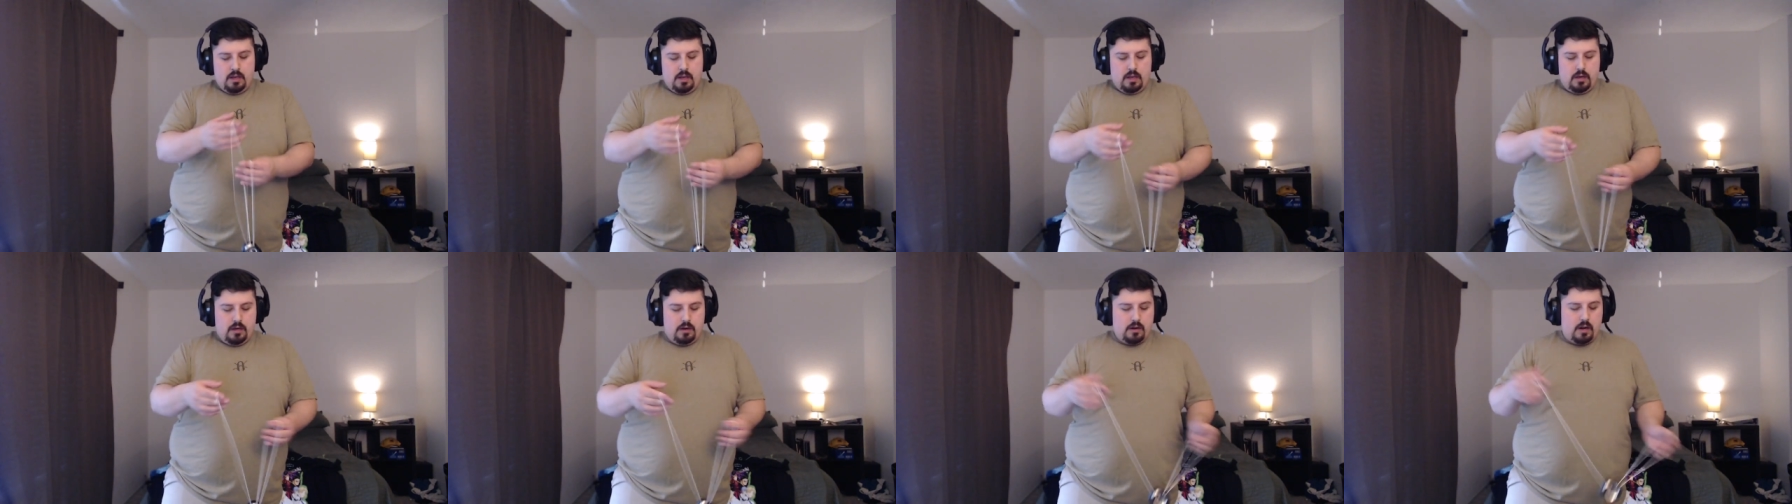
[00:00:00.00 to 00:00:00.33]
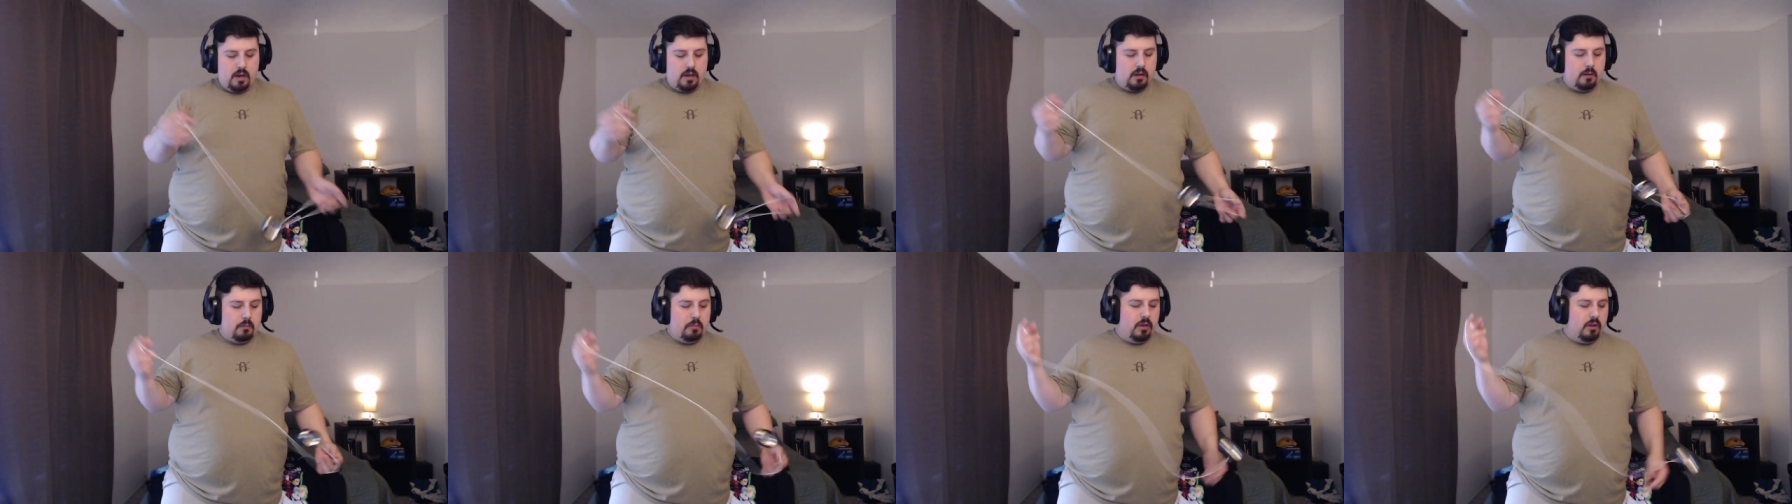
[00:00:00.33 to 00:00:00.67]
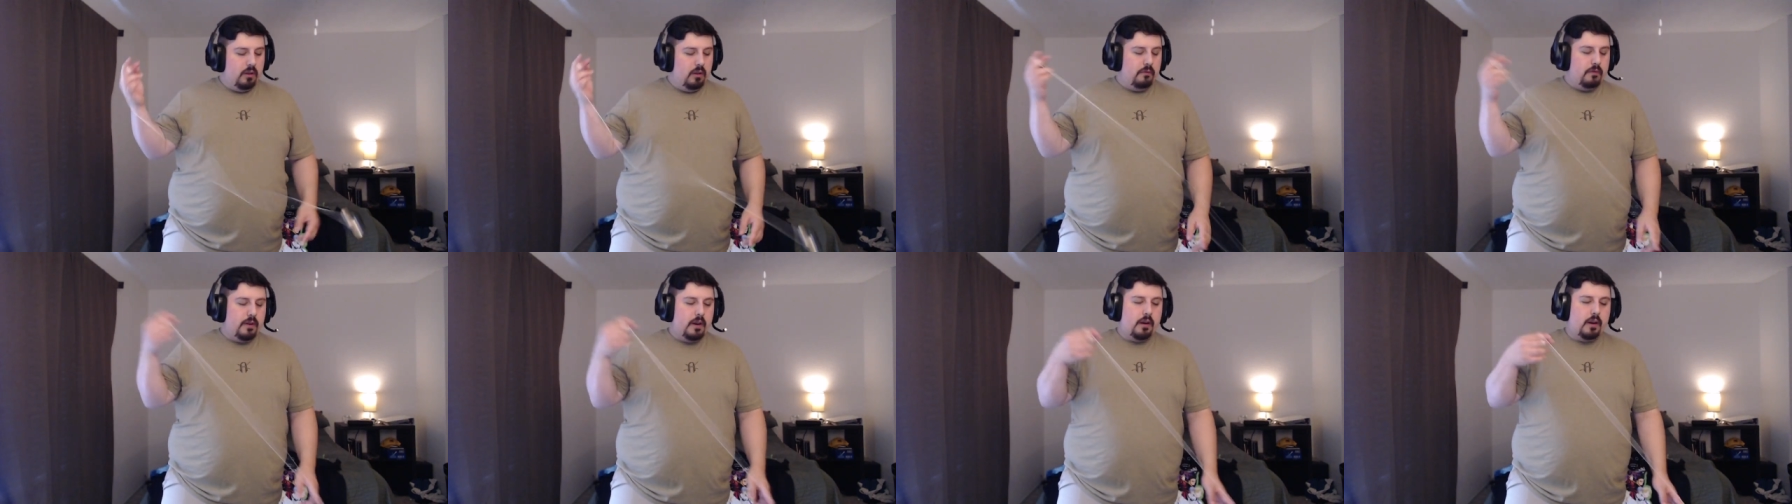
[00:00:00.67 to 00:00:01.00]
You're not going to pull
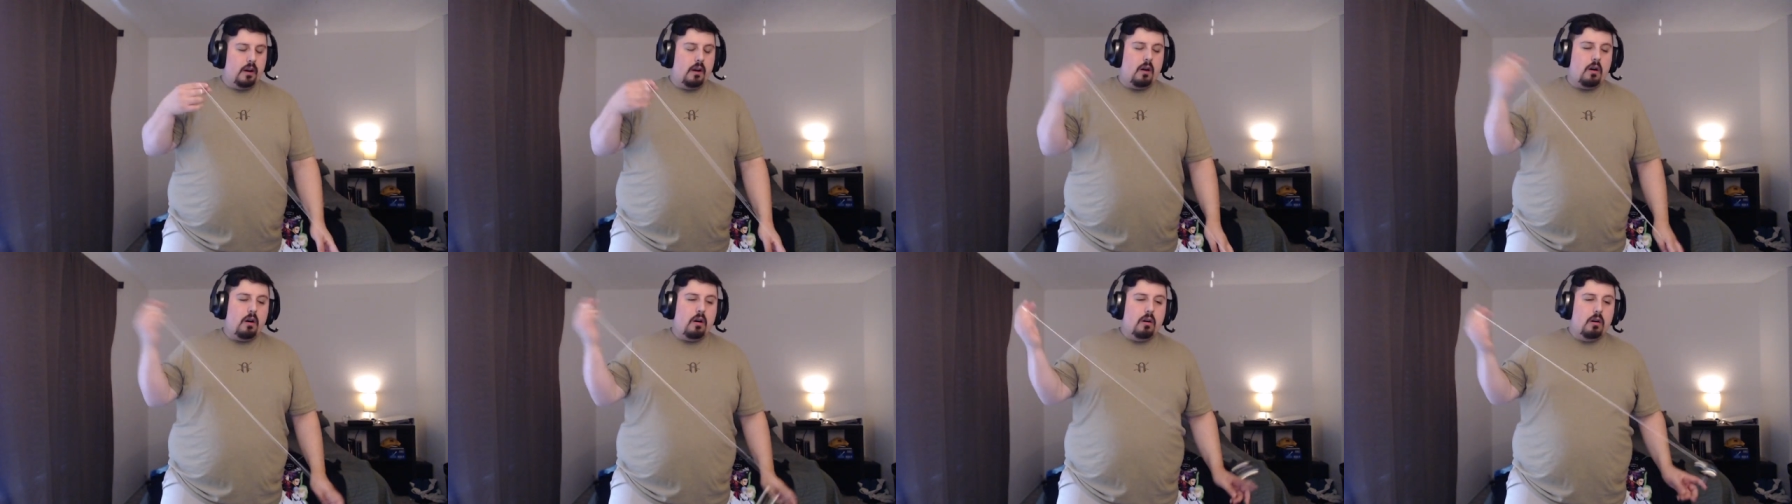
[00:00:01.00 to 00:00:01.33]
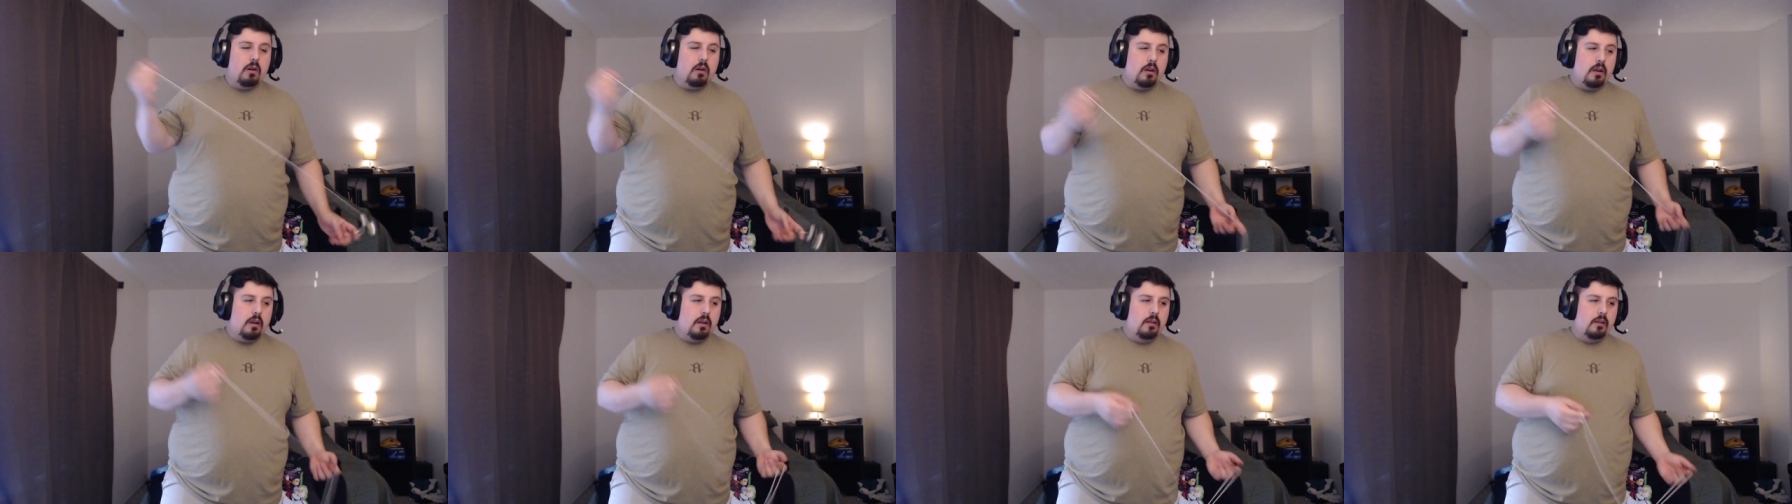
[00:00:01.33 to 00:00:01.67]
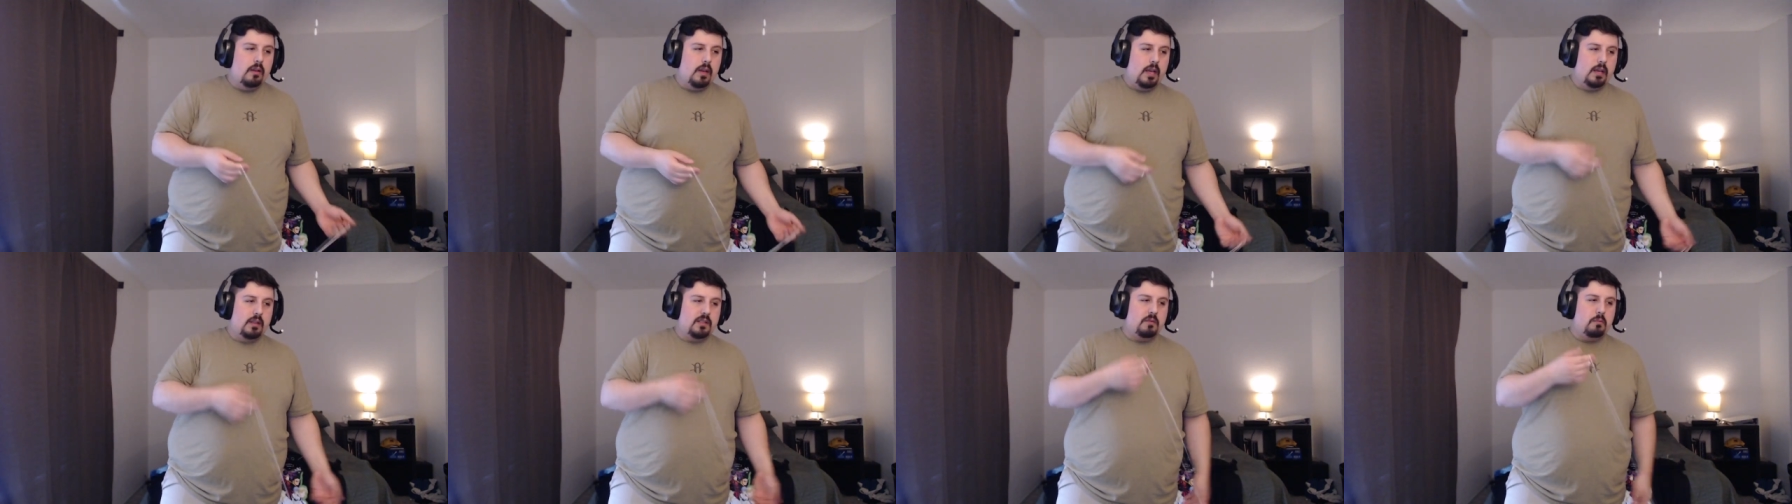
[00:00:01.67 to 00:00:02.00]
it very hard.
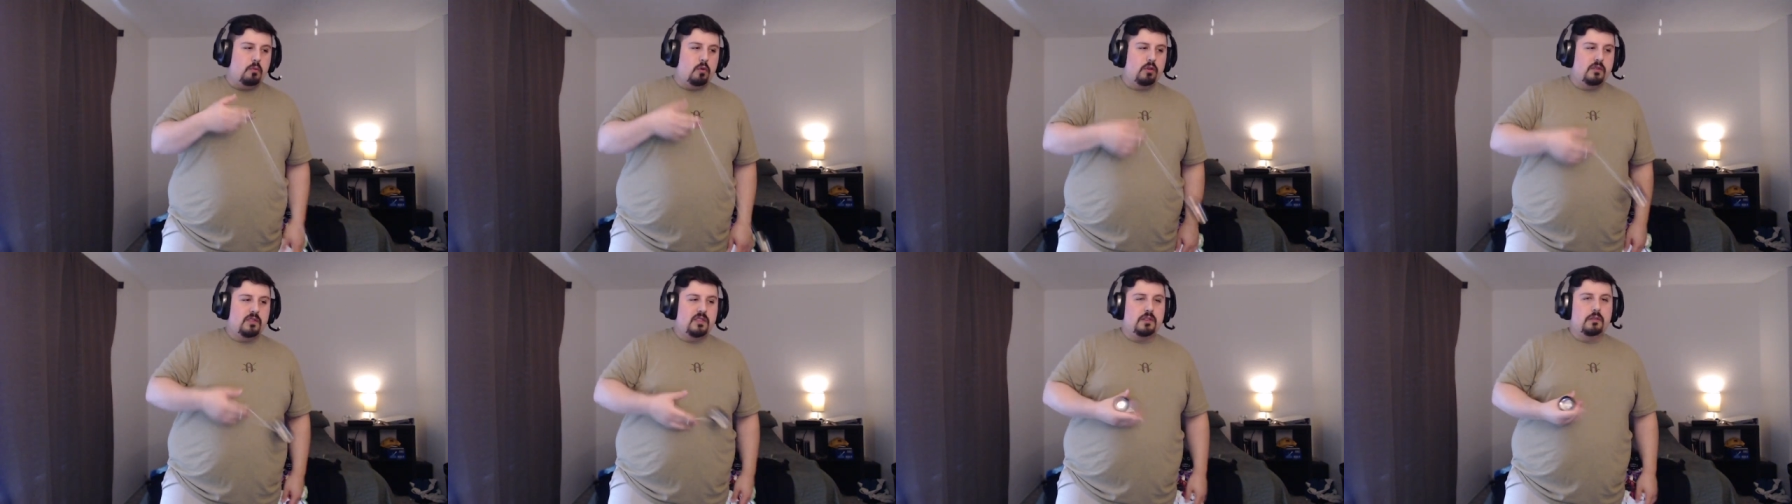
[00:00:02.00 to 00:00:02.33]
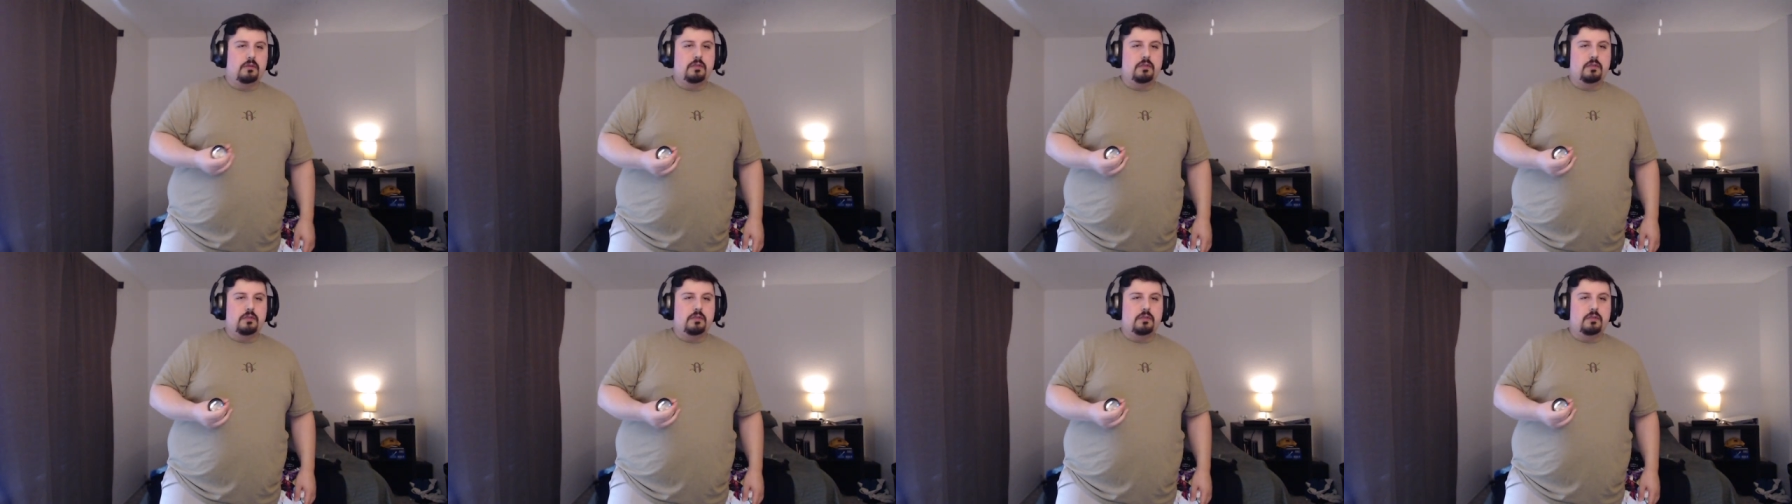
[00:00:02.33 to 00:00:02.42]
It's more so